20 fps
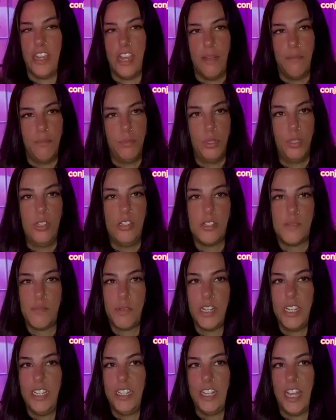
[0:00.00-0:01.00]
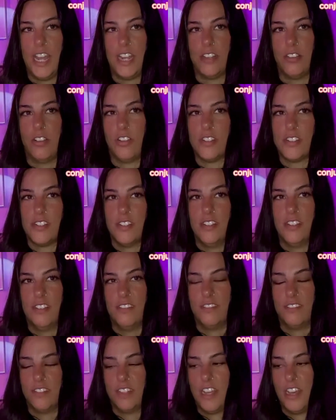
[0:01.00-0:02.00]
So yeah, blue's bringing like lots
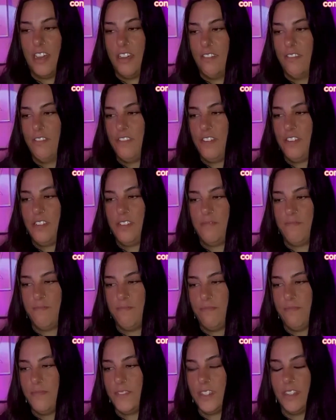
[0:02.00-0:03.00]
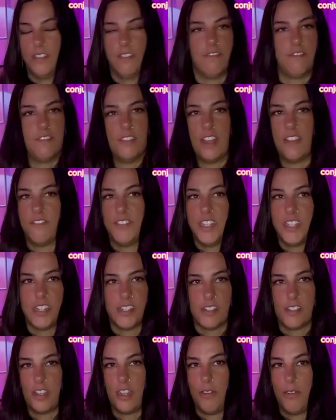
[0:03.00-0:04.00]
of love, the love
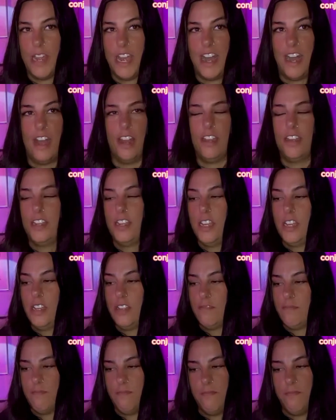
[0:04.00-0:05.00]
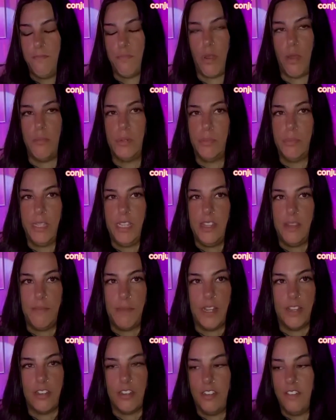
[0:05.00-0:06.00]
that doesn't go out, probably
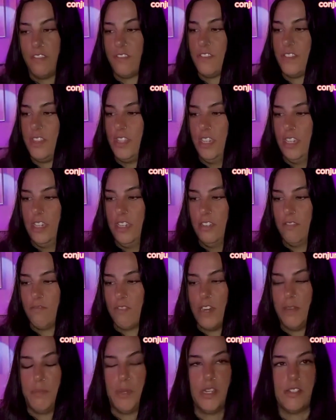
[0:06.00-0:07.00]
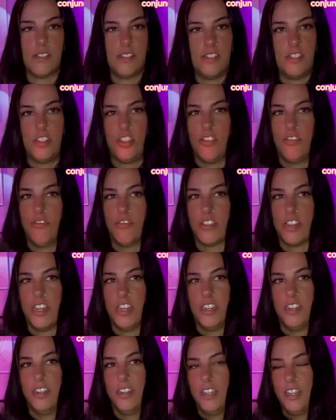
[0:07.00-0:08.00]
the mother of the red person's
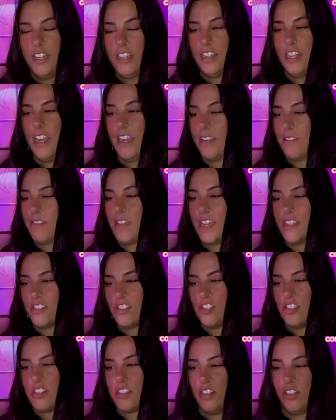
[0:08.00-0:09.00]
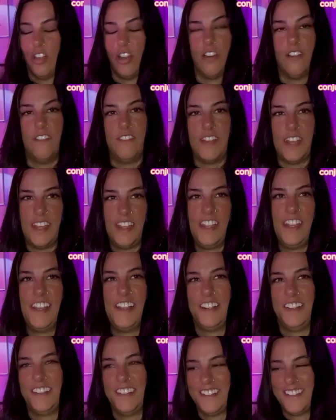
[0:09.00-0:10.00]
children. Like that's just a lot of,
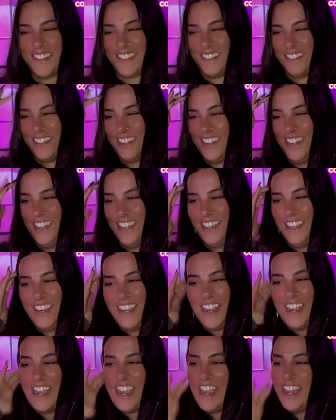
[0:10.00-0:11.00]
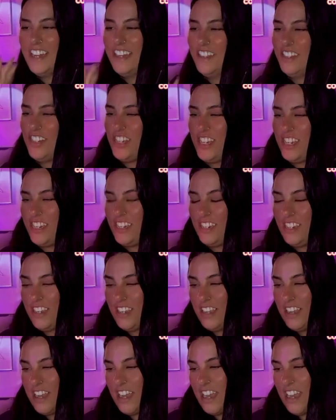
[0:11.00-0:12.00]
there's a lot of
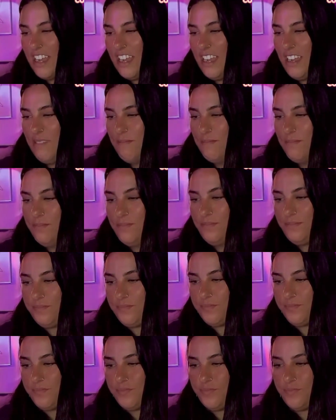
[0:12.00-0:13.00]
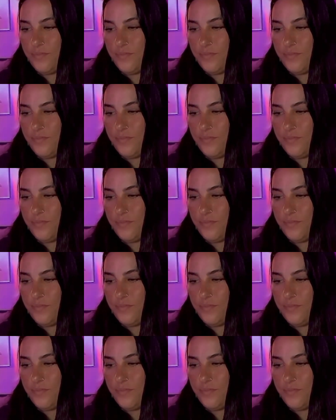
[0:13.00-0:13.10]
energy, to